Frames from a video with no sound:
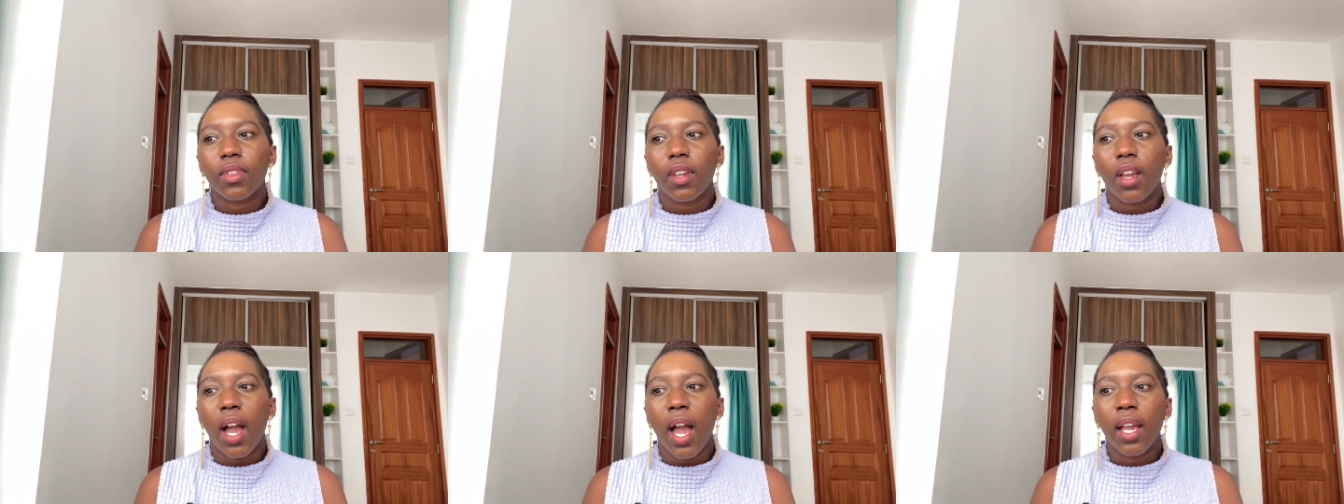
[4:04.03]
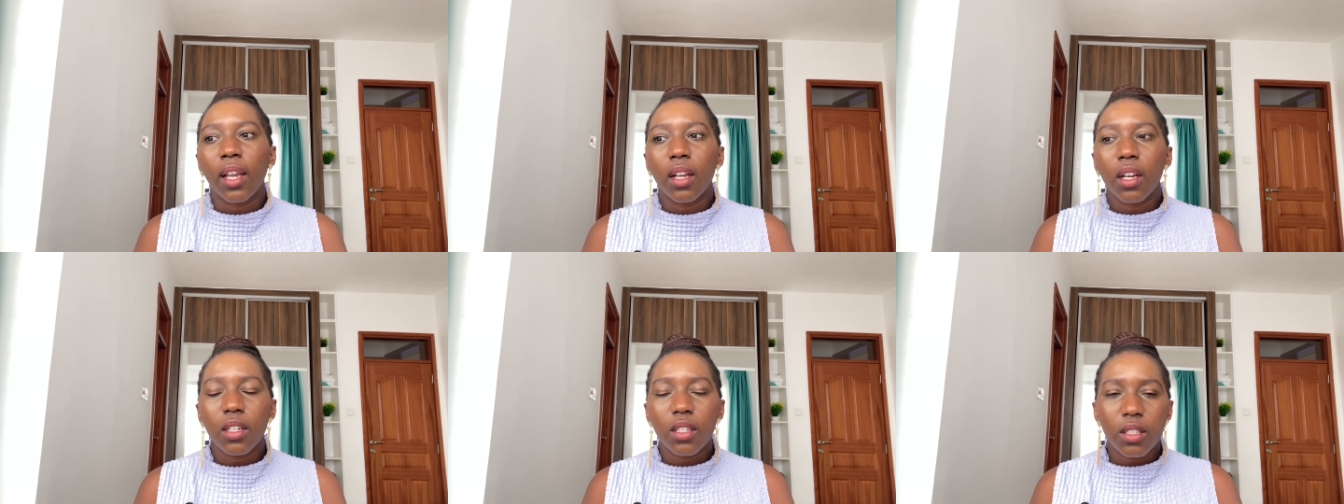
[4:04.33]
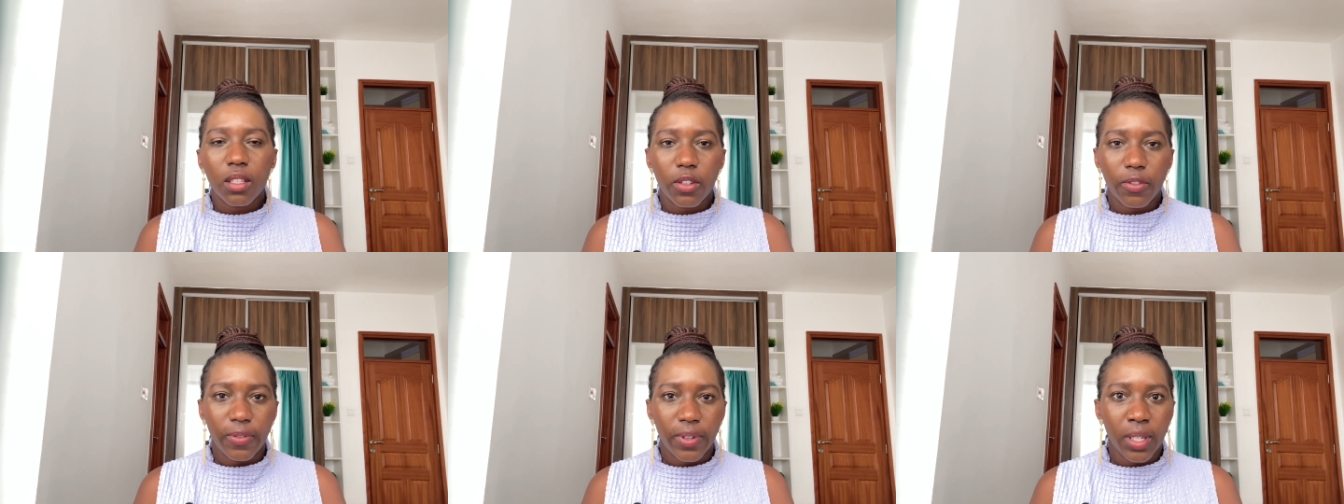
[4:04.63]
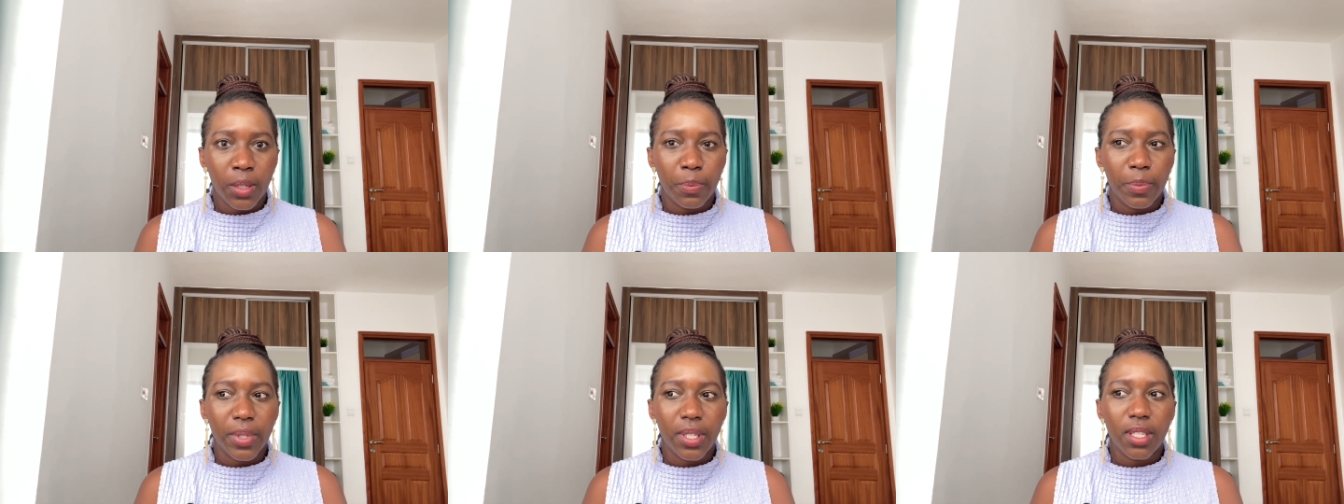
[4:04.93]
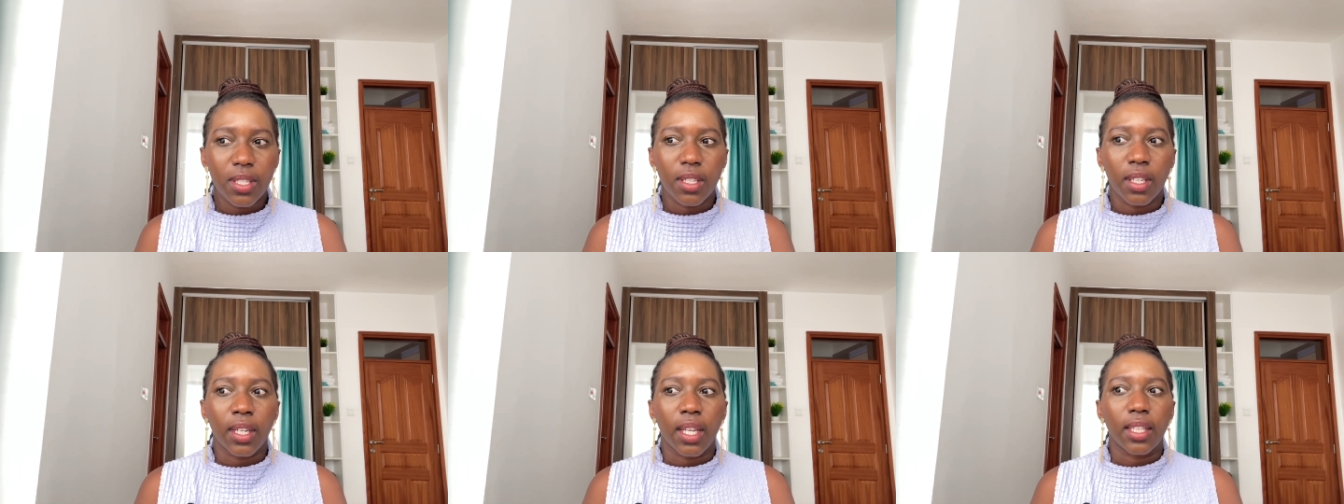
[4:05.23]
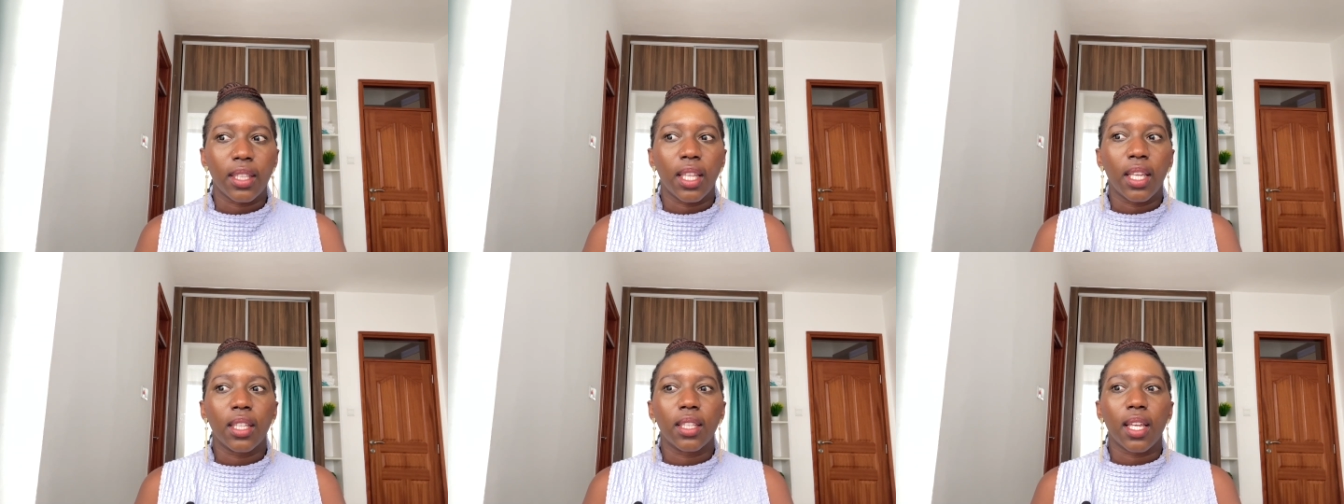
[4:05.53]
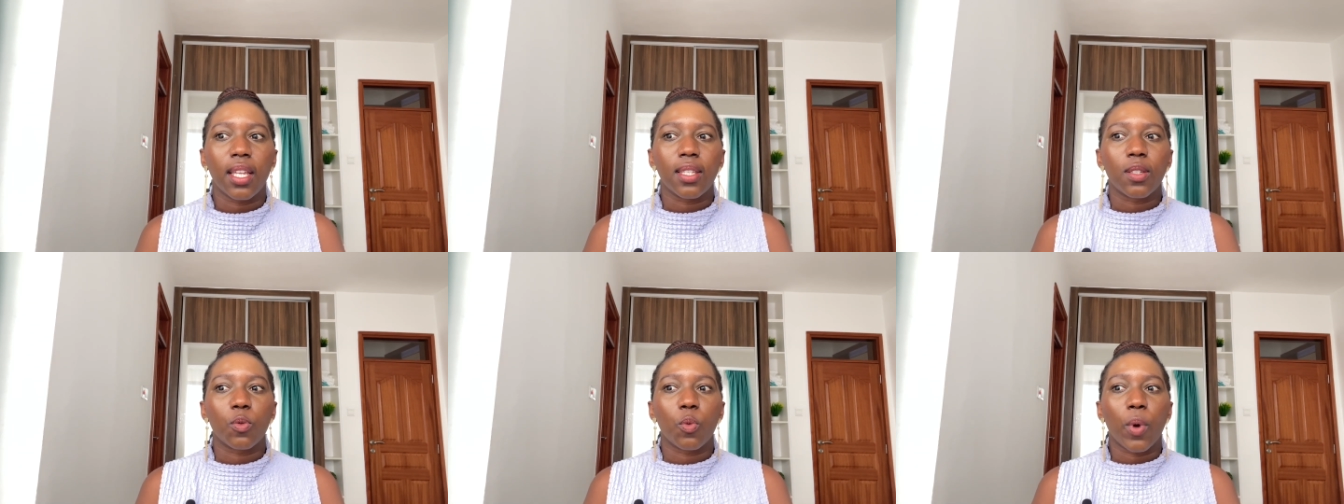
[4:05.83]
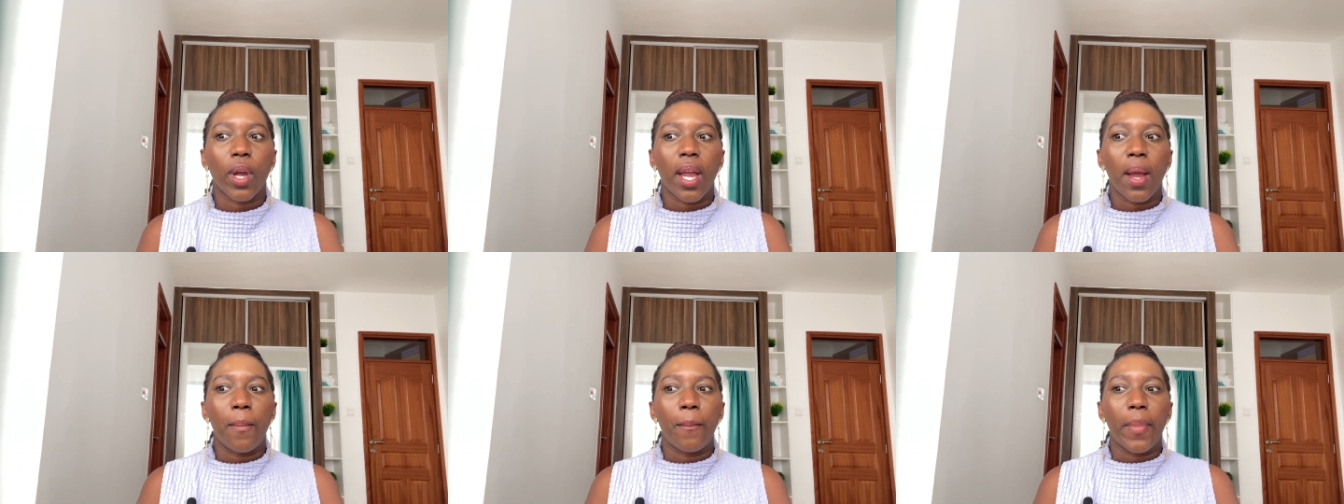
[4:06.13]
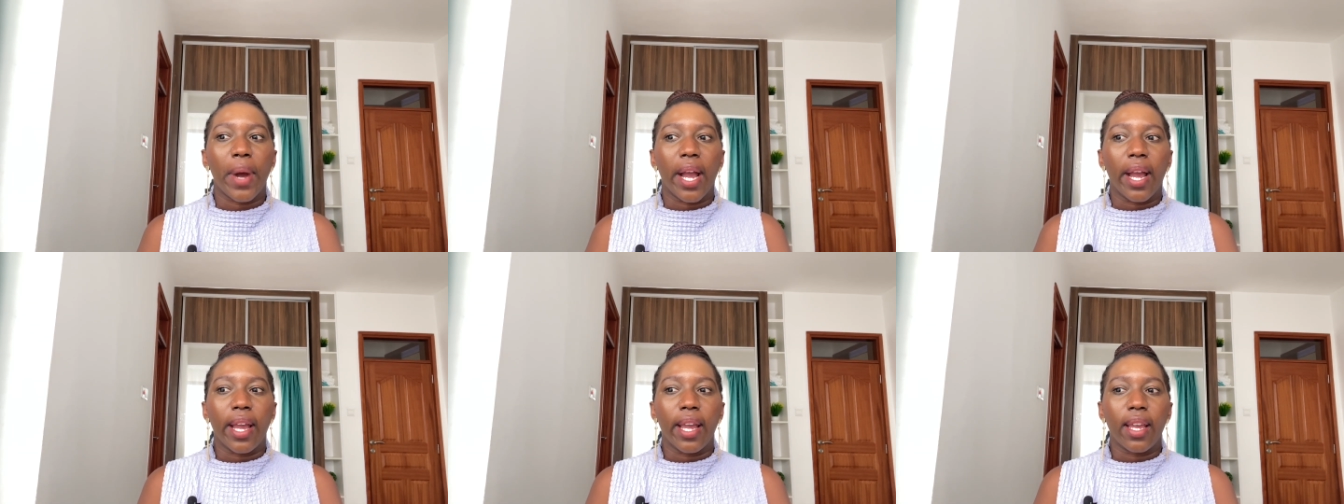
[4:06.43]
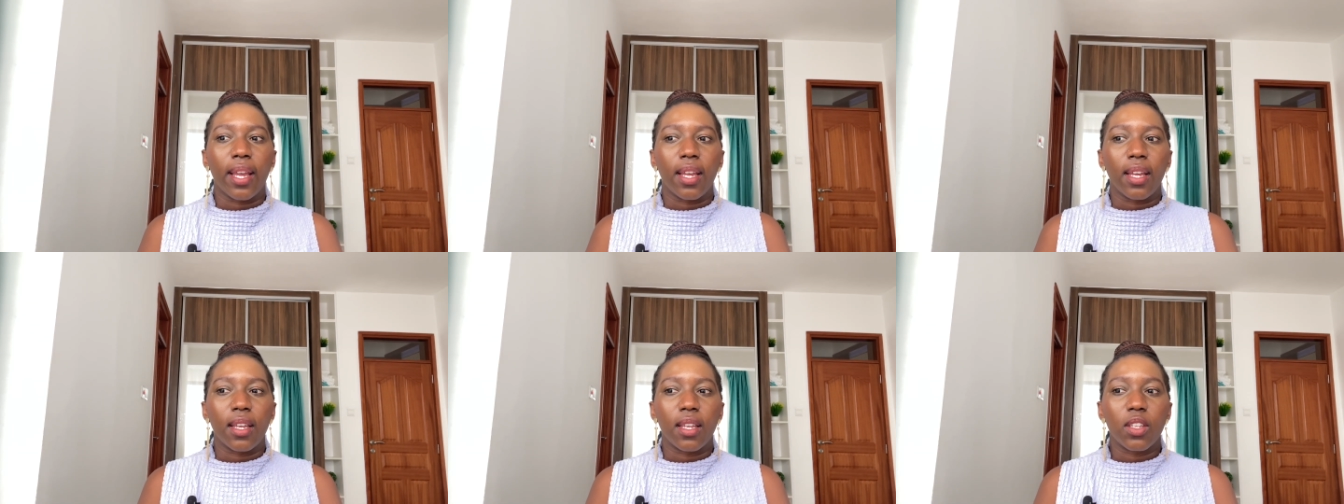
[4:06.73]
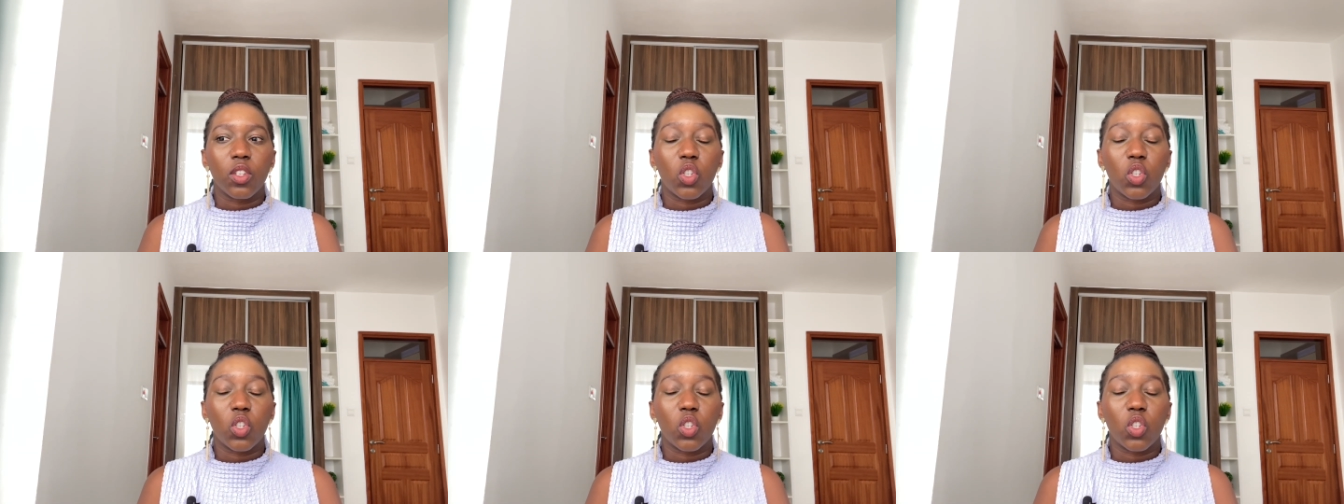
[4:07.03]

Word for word: I go to the Philippines and I think that's where my